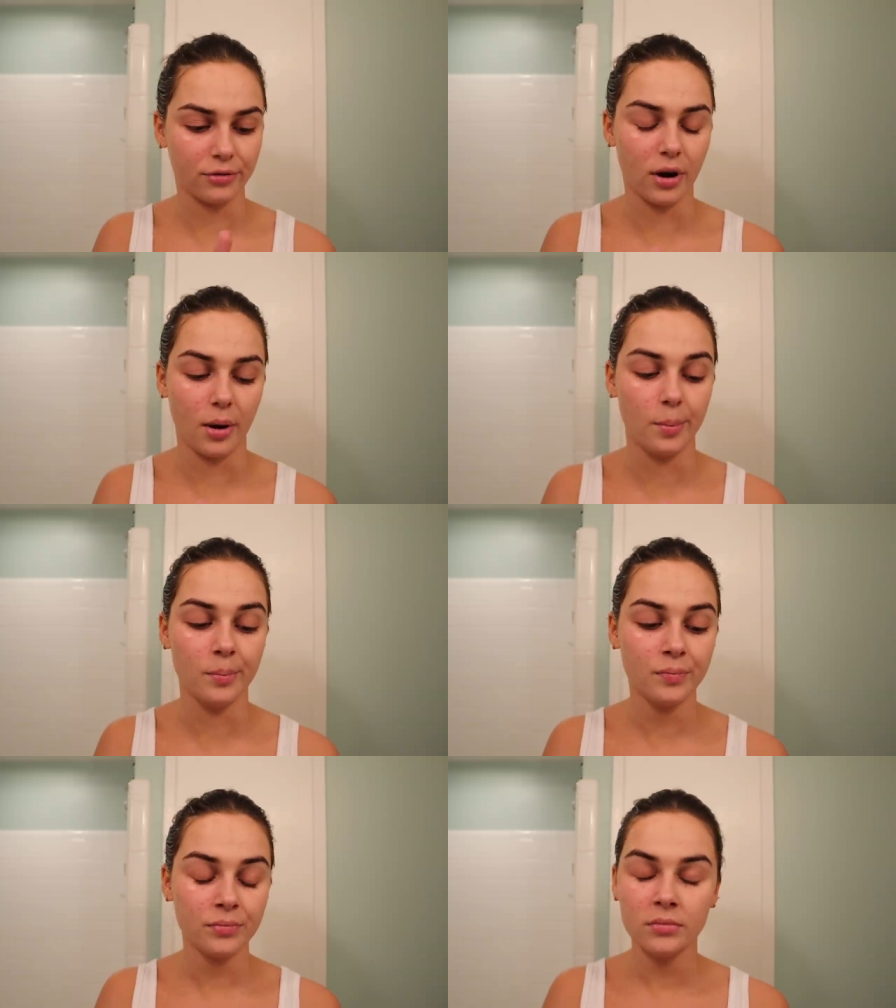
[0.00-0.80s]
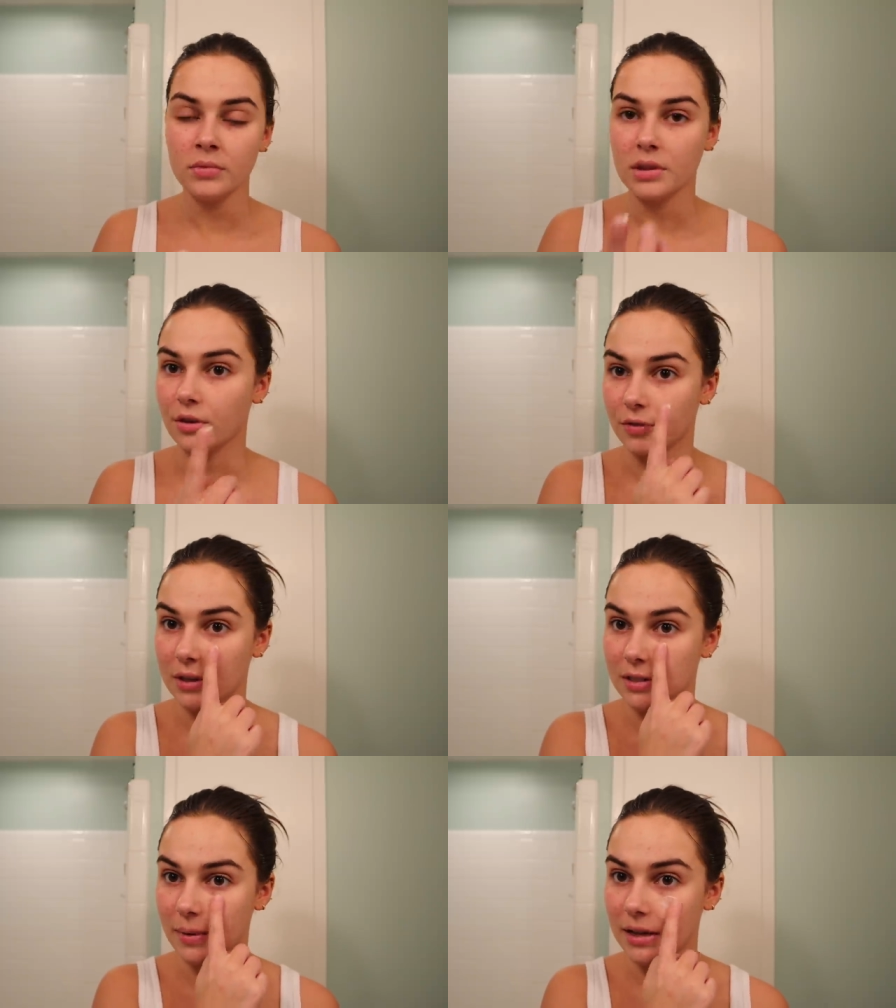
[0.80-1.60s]
from the
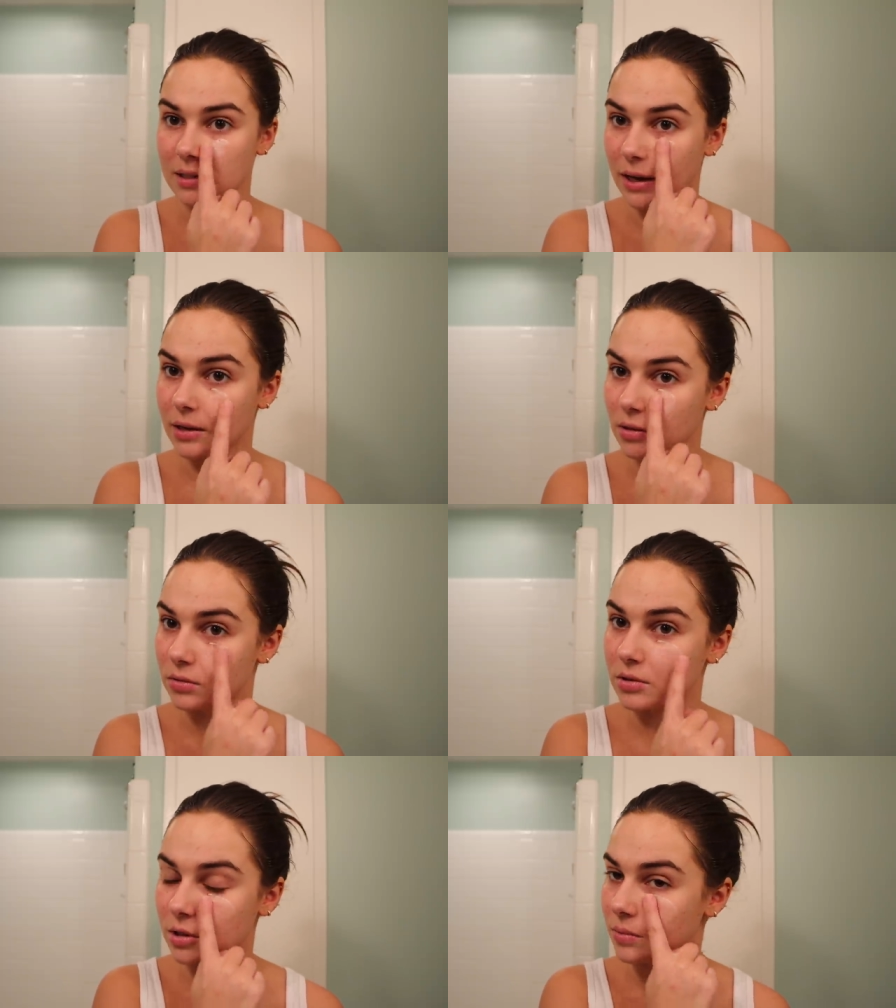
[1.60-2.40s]
face mask I used.